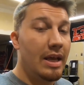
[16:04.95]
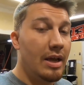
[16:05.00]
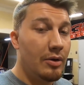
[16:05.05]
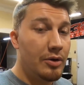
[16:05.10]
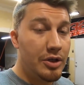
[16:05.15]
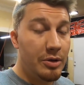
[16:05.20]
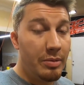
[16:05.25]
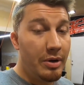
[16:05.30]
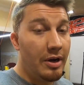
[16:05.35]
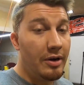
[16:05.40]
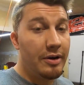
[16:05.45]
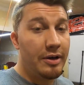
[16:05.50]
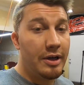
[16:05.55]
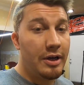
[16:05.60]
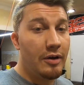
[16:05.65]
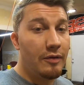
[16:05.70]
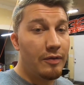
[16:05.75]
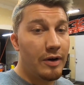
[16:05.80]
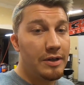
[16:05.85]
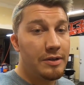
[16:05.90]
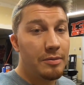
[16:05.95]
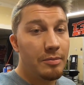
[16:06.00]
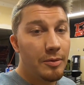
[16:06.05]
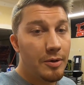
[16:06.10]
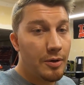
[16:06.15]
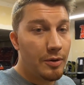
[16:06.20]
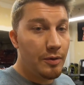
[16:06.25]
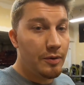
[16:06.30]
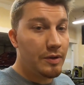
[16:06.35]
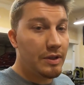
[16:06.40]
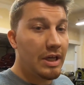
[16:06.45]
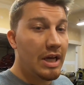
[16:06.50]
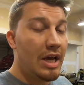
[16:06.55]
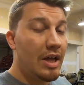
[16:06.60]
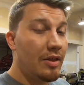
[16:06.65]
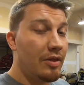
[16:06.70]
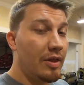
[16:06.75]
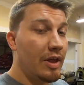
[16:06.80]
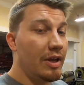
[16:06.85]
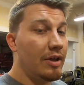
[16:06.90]
Should be all good to go for Ice Cream Cruise.
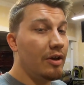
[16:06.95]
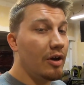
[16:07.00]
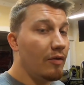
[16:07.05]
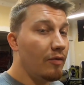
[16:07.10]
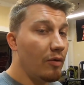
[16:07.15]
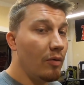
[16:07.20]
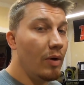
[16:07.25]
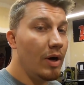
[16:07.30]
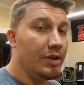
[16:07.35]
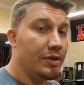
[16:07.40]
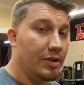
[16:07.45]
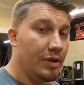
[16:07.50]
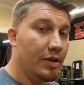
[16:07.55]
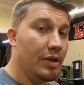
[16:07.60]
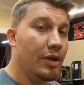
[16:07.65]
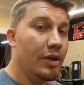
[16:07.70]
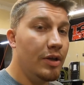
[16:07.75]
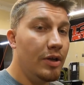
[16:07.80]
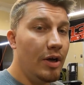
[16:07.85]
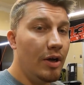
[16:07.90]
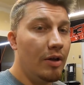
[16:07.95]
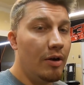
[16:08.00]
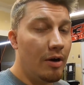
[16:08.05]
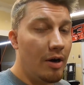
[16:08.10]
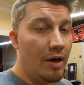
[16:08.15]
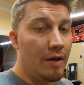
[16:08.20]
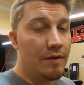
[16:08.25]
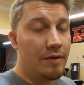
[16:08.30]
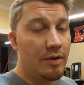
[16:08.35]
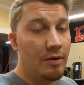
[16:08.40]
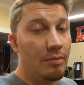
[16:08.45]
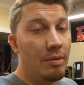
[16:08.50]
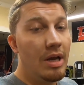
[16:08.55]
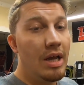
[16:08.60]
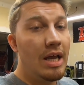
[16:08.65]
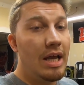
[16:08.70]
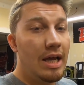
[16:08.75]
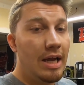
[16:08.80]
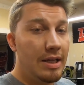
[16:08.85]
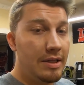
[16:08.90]
Thank you all for watching. Y'all are awesome.
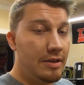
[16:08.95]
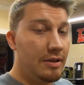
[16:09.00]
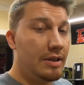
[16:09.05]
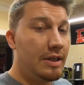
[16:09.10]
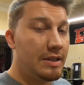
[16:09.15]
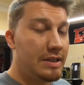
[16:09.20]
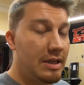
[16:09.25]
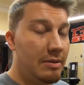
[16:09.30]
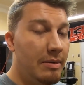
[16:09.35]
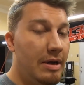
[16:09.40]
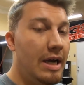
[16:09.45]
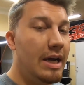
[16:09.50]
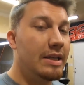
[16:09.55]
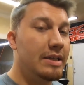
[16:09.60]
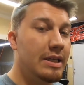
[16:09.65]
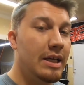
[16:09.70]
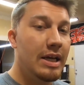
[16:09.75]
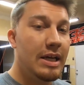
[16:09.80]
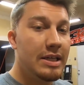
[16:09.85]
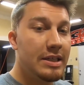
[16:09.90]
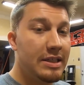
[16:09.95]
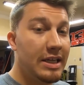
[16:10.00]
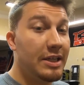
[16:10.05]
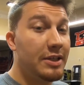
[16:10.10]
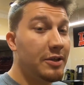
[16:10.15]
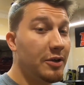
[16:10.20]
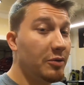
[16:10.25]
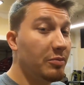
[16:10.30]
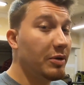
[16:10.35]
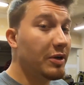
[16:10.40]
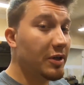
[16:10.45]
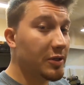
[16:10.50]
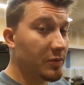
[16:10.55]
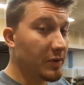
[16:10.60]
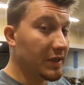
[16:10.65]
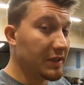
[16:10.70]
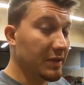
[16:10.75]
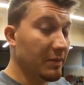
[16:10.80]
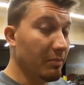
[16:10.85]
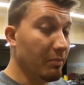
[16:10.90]
And until next time, guys, stay tuned because we
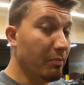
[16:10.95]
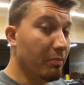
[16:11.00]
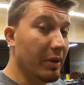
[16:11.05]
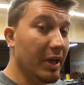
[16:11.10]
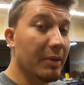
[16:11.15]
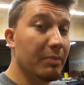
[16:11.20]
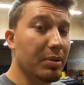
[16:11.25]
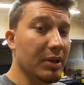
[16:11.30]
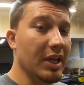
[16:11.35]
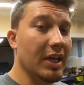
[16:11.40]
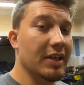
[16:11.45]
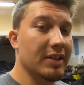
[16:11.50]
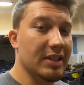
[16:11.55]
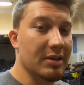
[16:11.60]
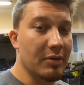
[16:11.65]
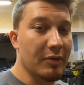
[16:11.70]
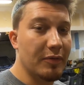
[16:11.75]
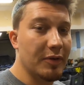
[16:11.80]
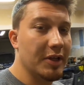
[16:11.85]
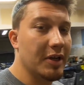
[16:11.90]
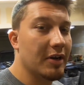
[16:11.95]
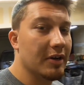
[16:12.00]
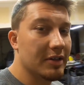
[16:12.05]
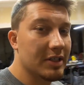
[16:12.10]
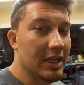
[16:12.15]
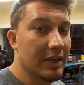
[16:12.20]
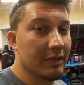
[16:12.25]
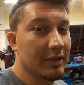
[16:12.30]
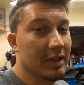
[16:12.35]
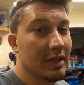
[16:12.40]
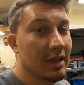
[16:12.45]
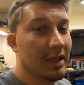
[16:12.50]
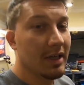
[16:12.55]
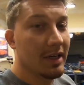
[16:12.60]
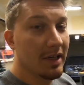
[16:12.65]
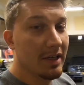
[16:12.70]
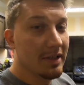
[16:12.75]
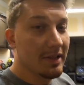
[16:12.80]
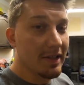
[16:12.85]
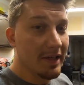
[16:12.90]
got some big plans coming for the RX-7.
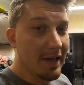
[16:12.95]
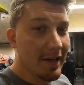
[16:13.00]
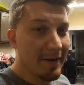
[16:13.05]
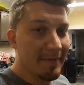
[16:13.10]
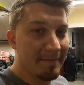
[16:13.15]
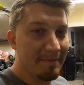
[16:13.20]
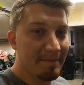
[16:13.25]
See ya.